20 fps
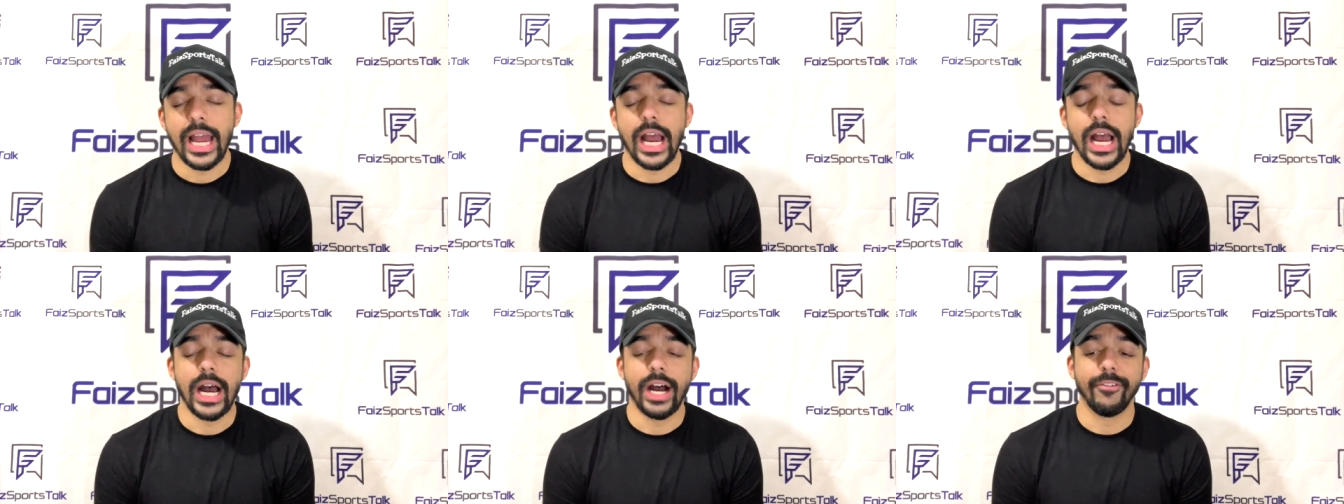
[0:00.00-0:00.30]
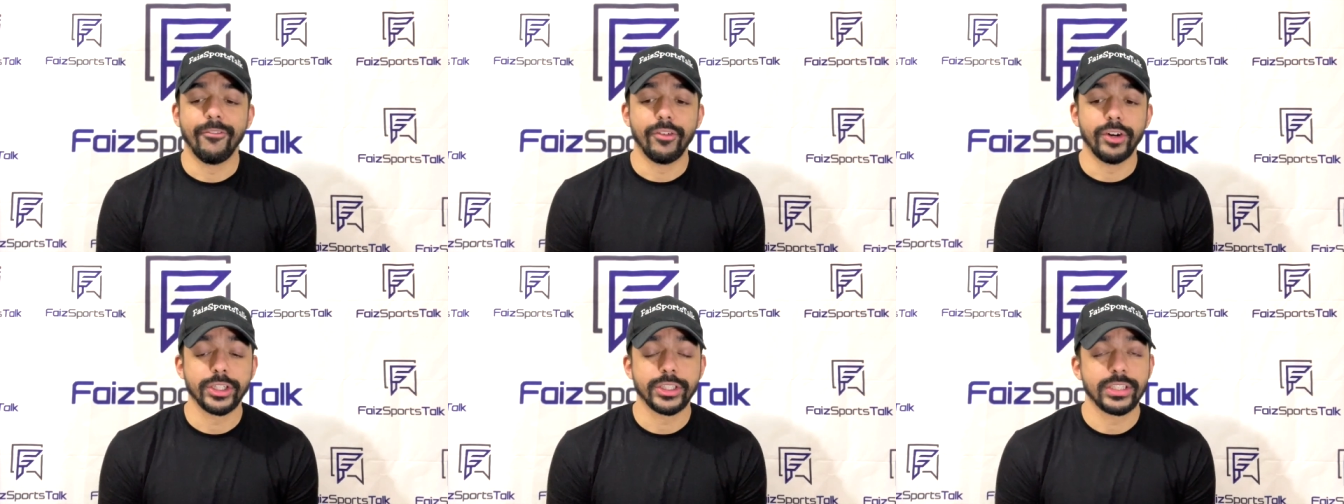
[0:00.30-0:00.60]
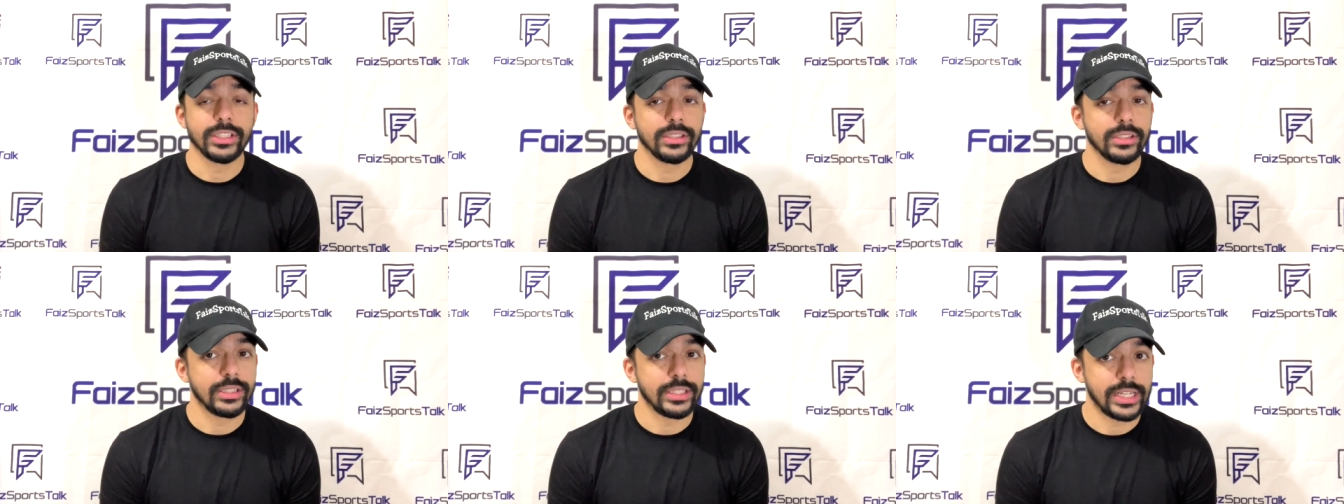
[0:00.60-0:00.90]
uh,
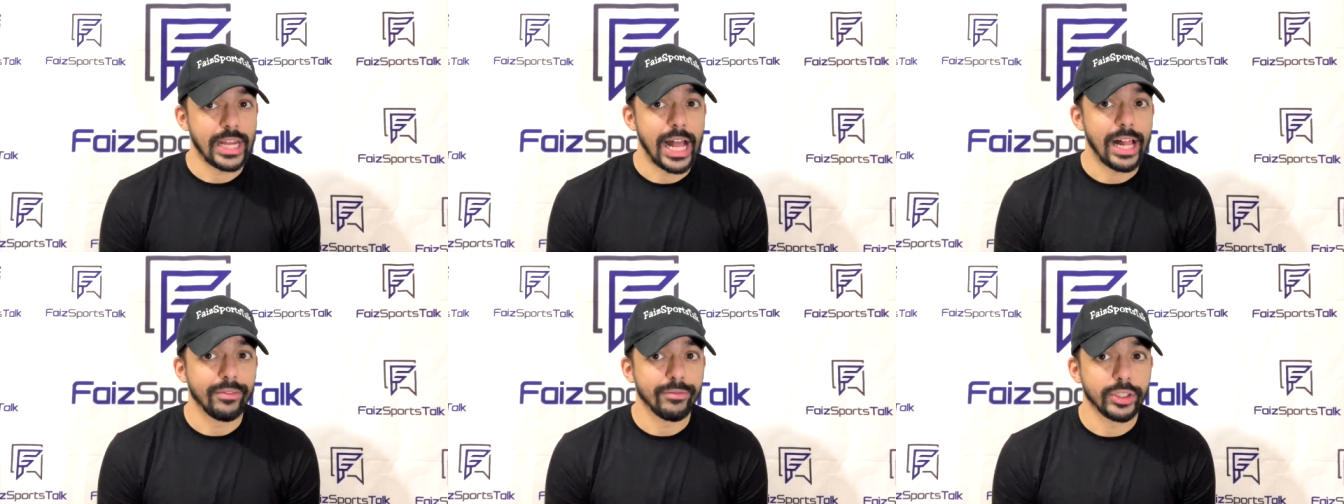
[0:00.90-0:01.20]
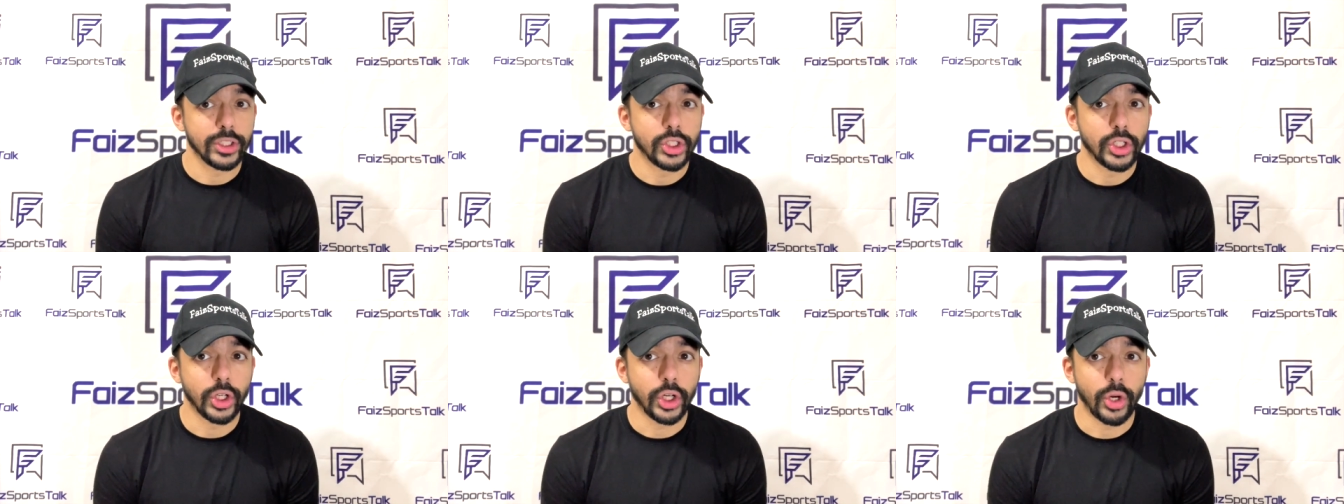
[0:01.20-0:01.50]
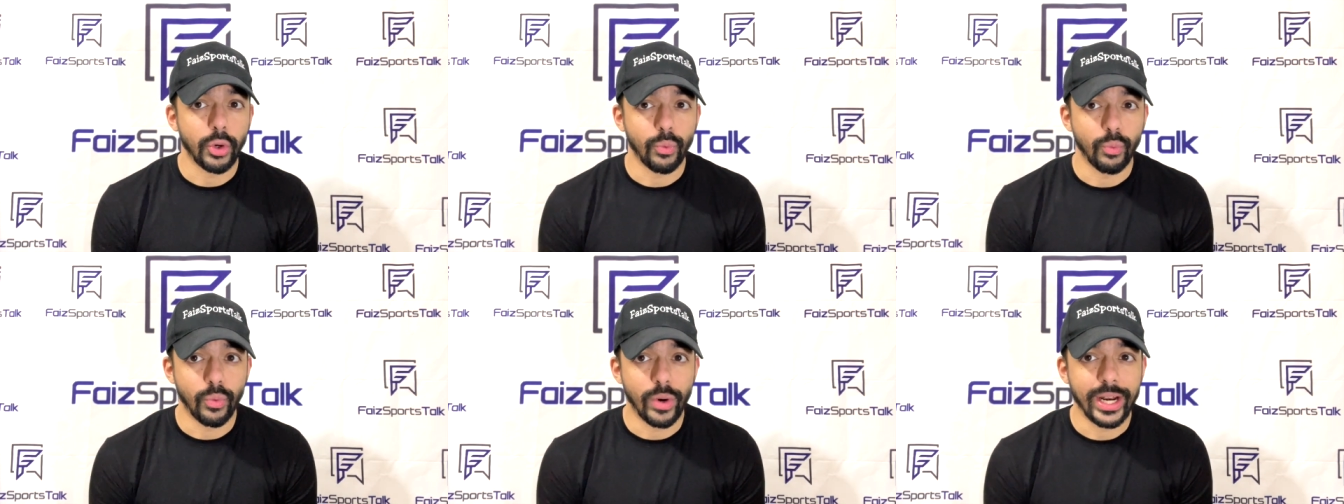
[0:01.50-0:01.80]
versus Dalvin
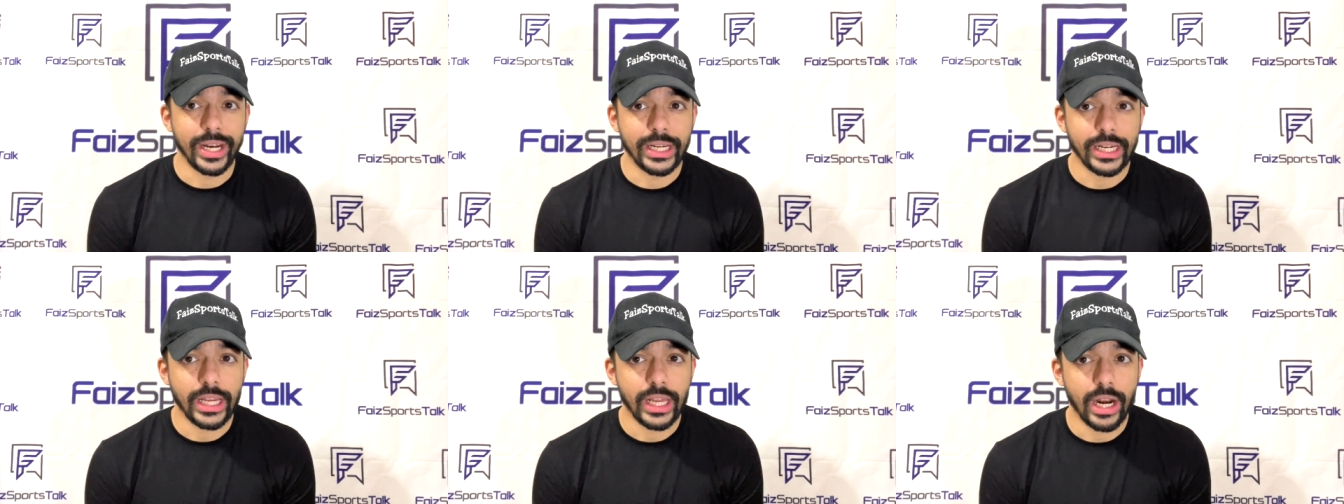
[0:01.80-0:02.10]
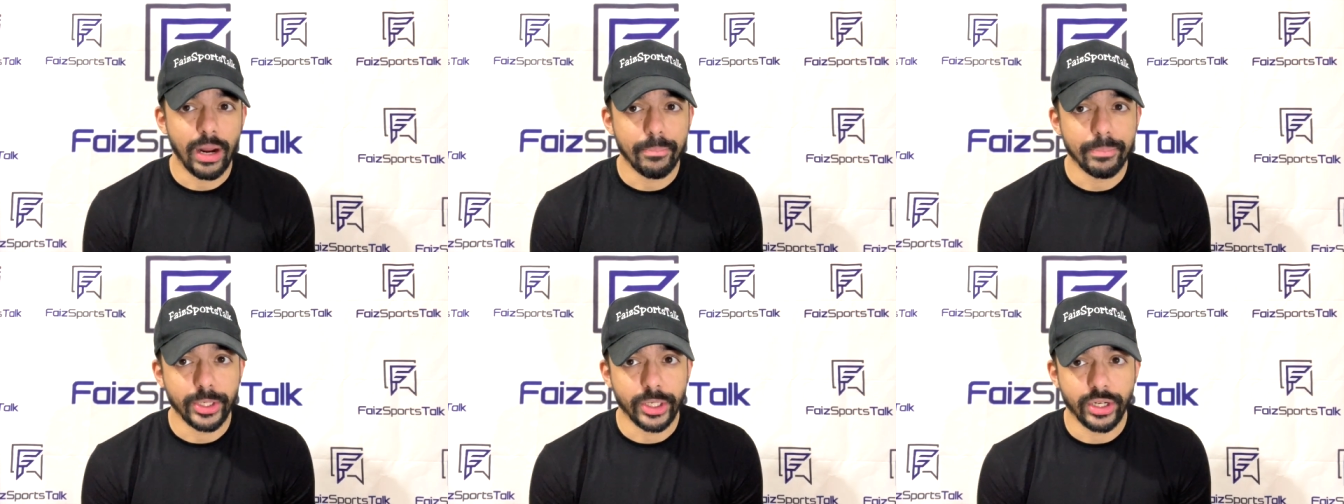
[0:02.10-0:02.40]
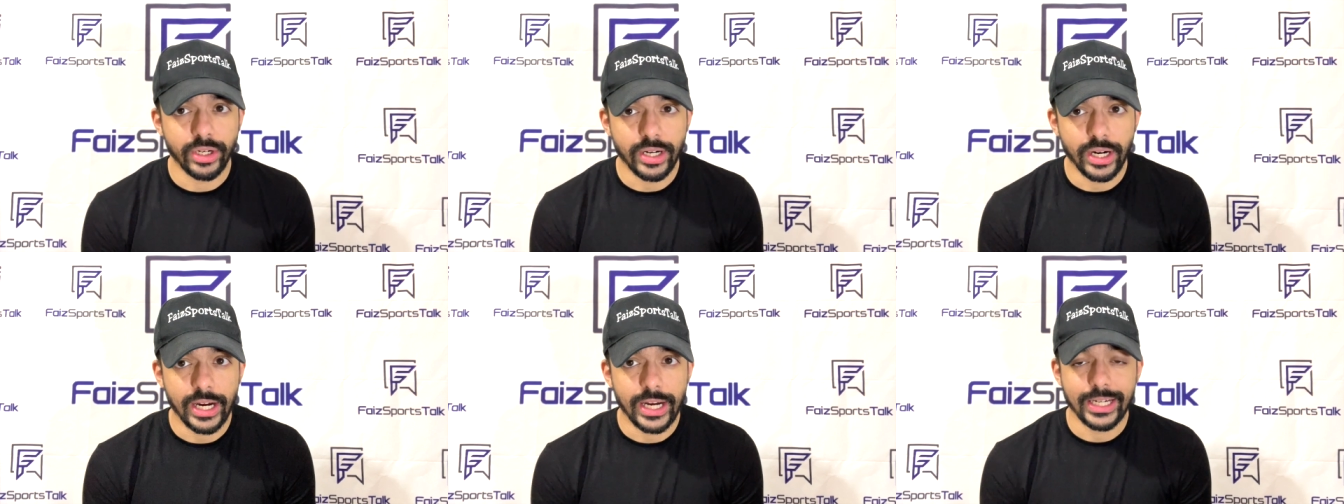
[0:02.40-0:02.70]
Cook running it up your
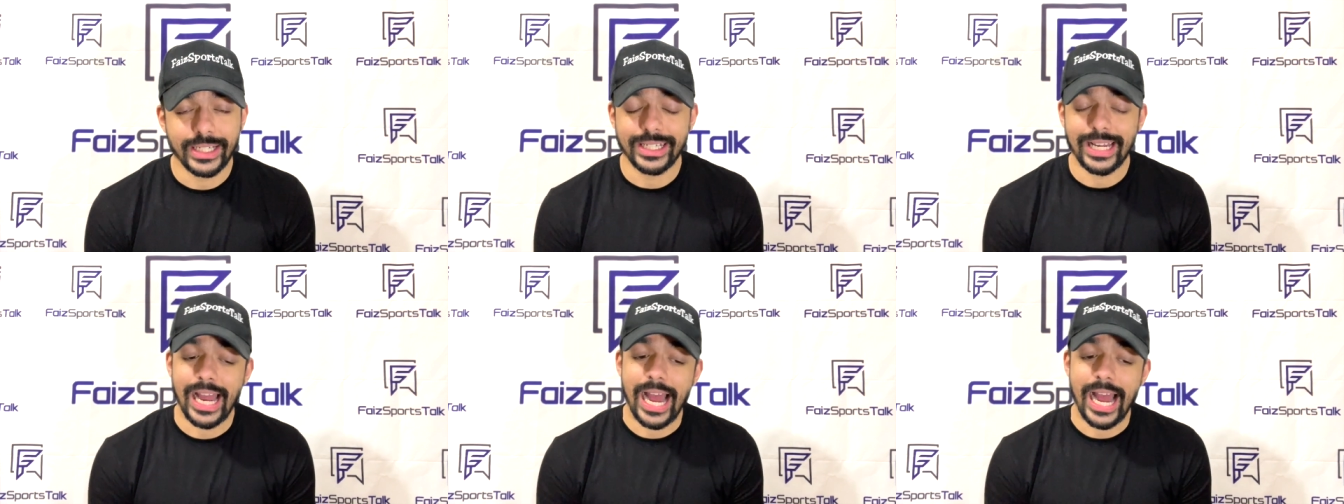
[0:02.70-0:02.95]
gut,